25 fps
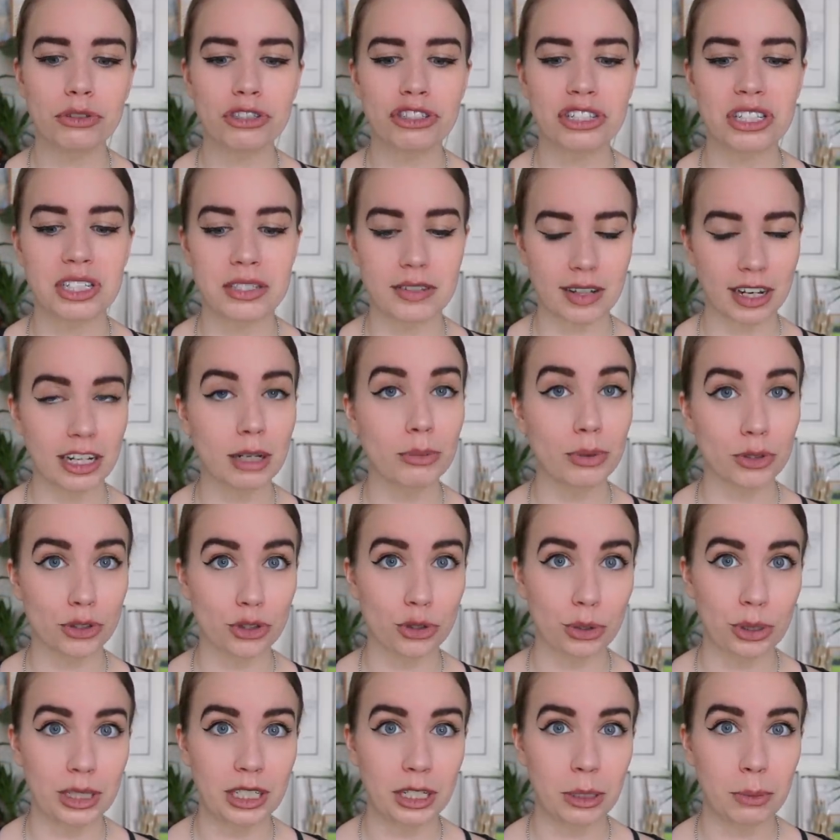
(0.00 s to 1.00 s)
sustainable
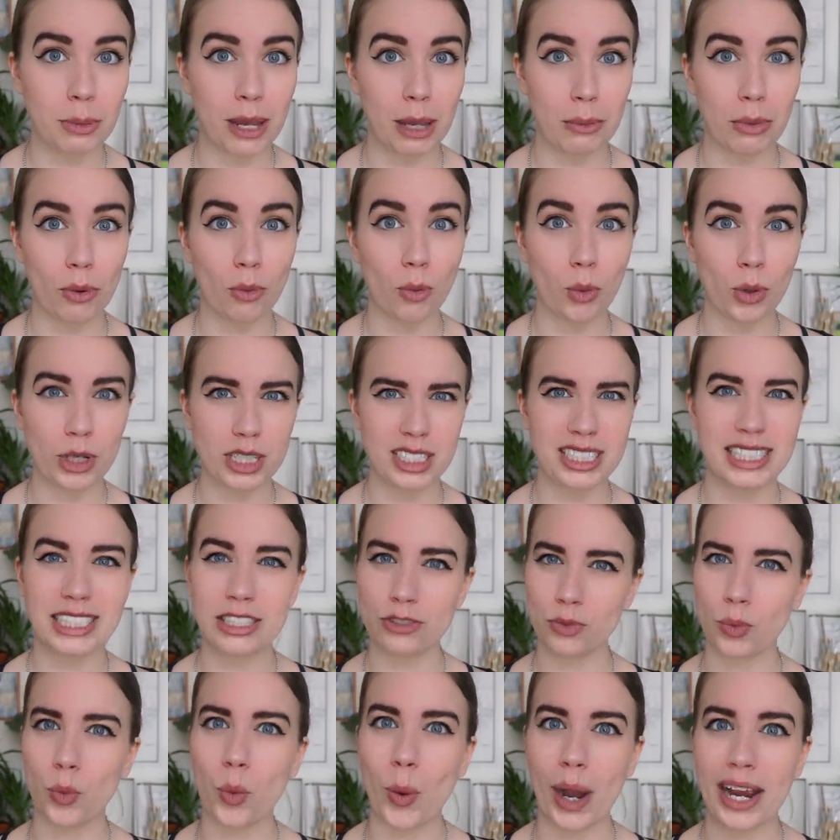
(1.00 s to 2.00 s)
toilet paper was
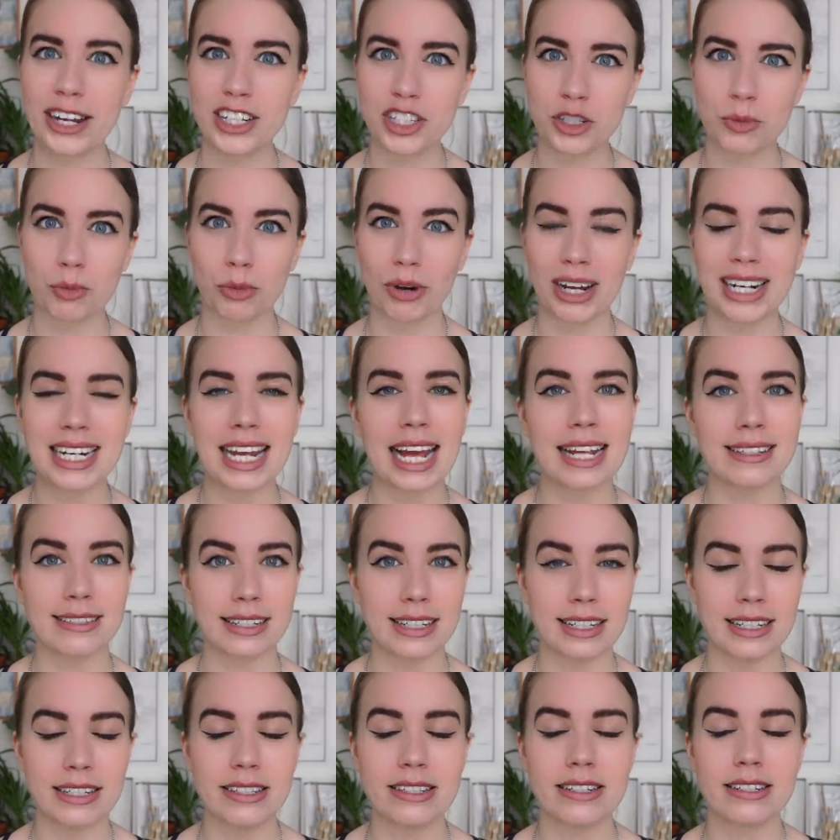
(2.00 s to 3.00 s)
this widespread as
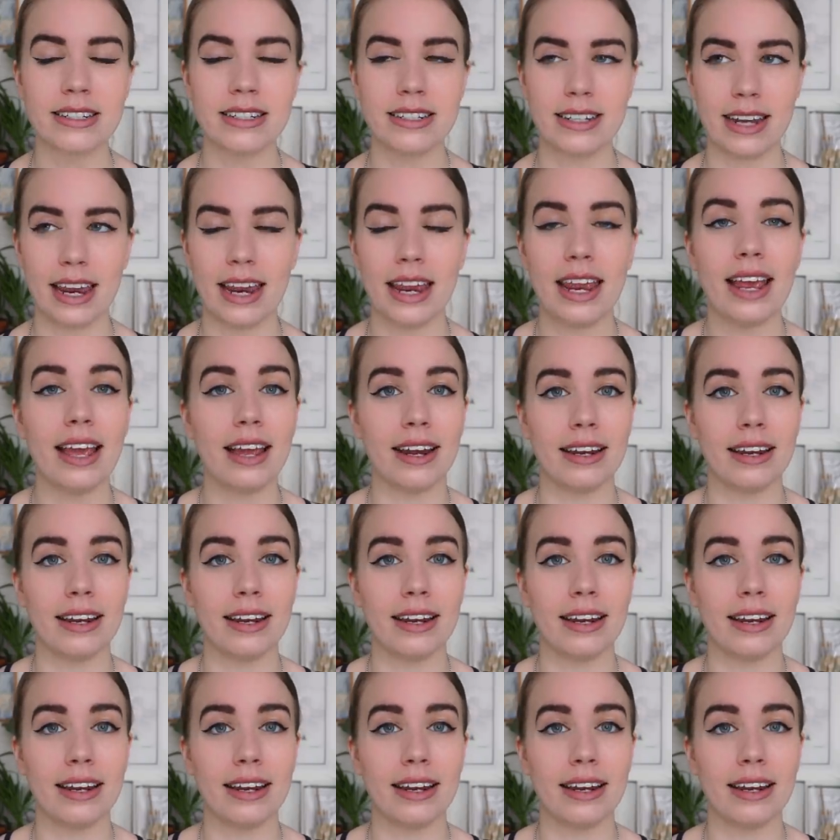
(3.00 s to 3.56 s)
it is today,